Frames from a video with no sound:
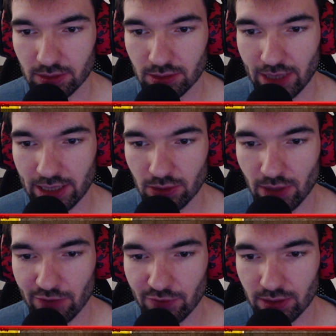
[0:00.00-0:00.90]
trait you
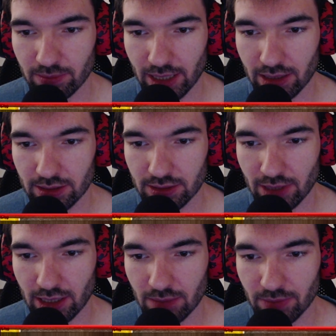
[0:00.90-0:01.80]
have in the Mechanist
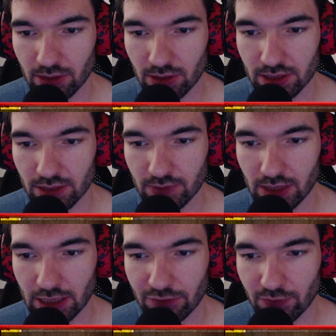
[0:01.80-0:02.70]
trait line, because it will
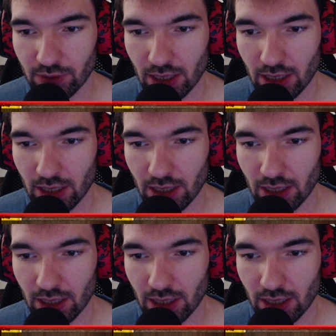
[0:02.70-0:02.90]
give